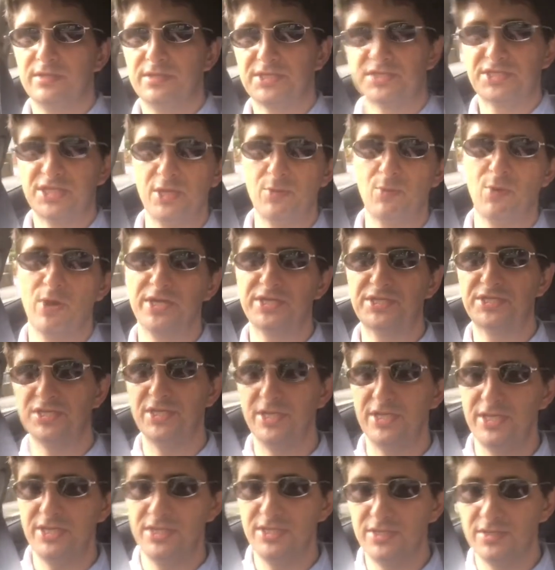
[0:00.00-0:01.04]
The C Y
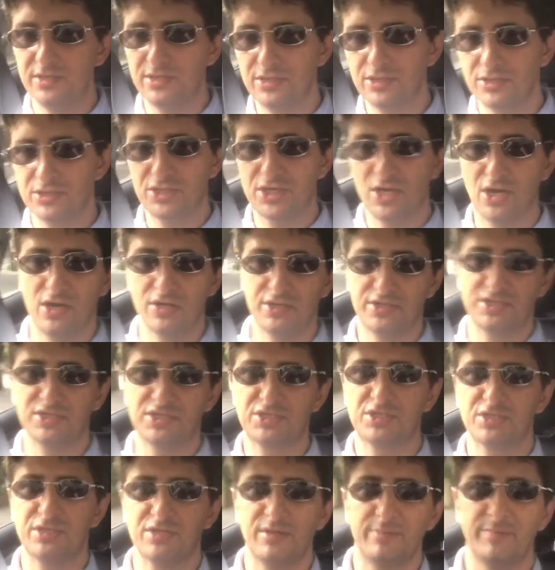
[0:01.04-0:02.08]
C
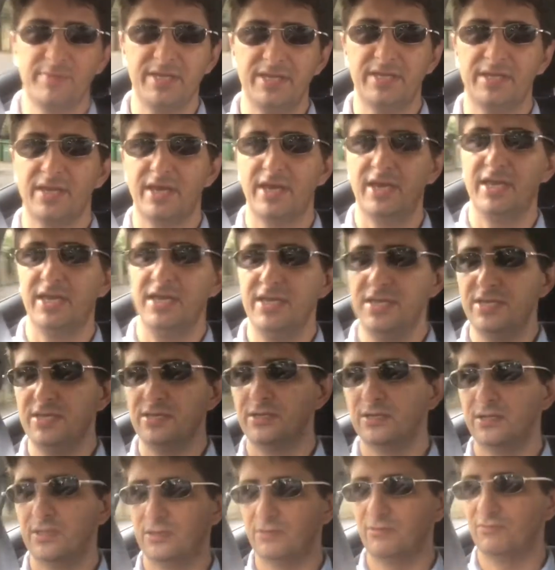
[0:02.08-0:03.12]
chargers, be they
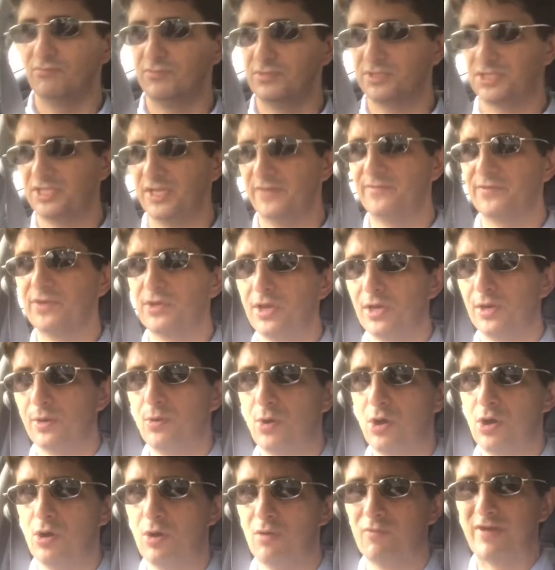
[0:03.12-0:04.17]
seven
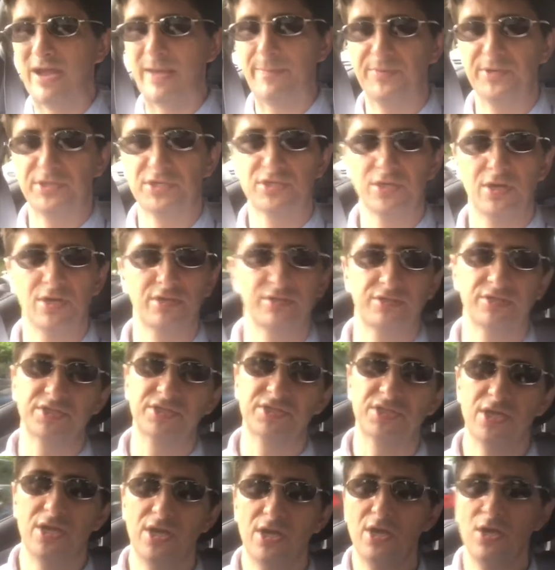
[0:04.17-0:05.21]
kilowatt or rapid
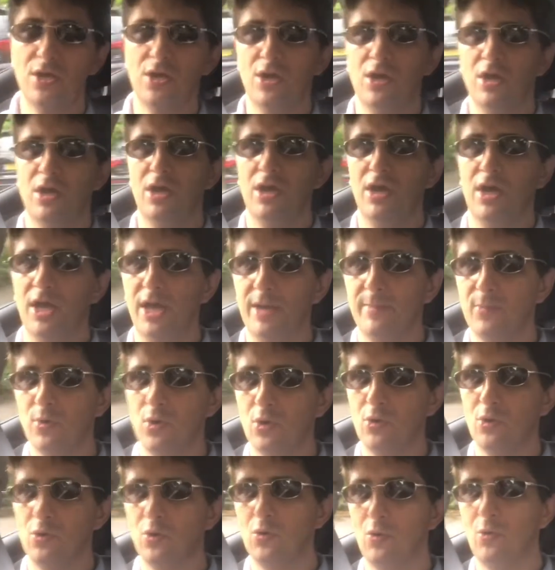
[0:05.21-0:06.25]
chargers, um,
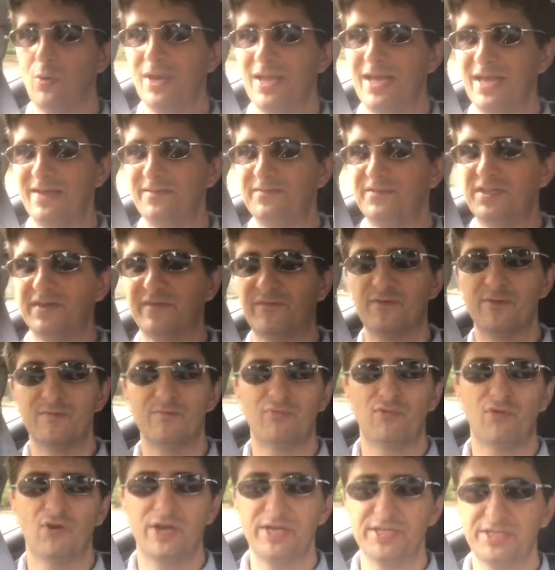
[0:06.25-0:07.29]
all have
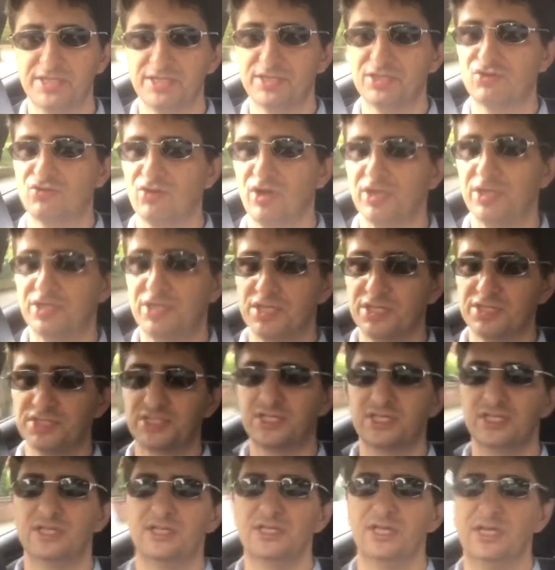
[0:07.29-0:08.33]
different pricing
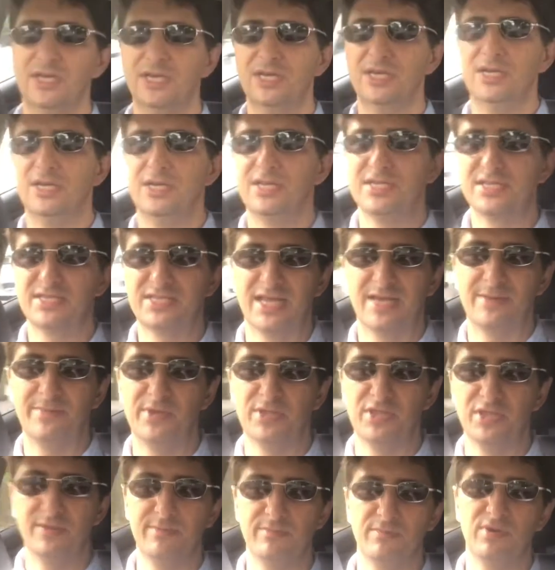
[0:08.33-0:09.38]
structures. Some
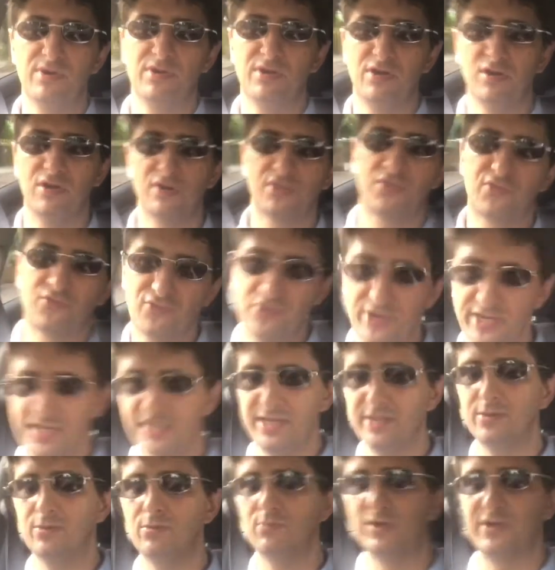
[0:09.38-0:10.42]
of them are
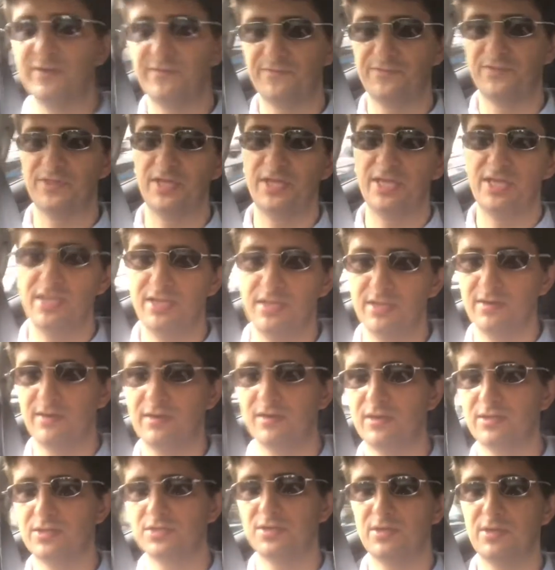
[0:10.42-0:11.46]
three with the
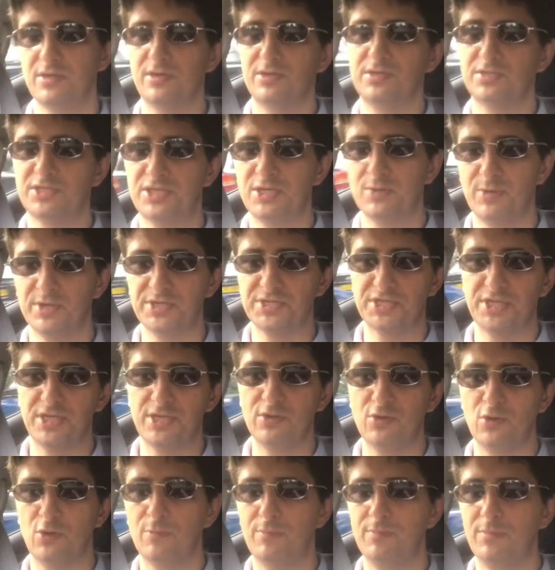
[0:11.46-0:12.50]
C Y
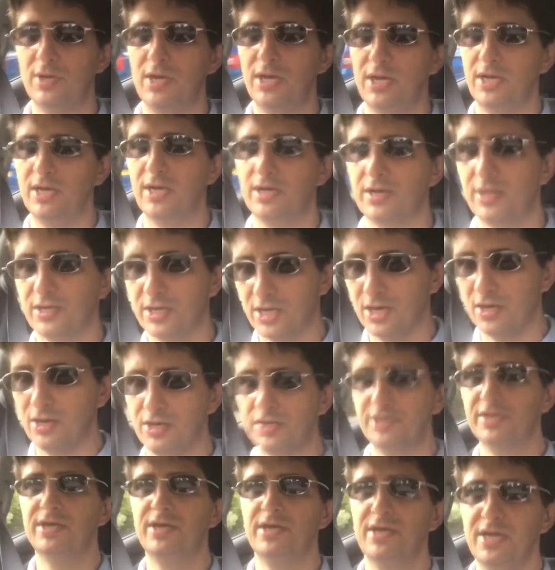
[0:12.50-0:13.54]
C or, uh,
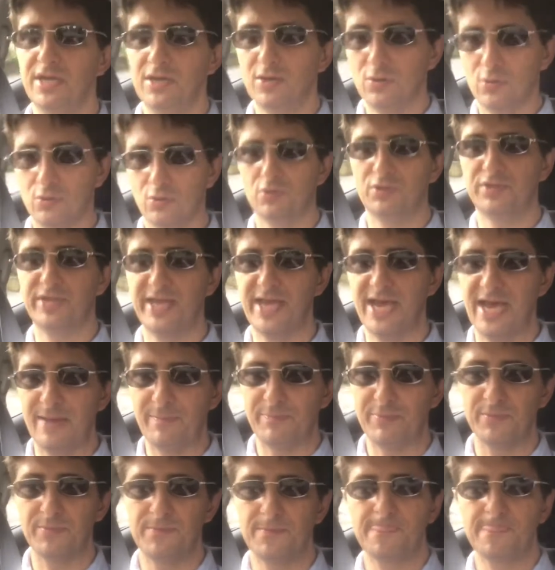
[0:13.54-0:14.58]
card or the app,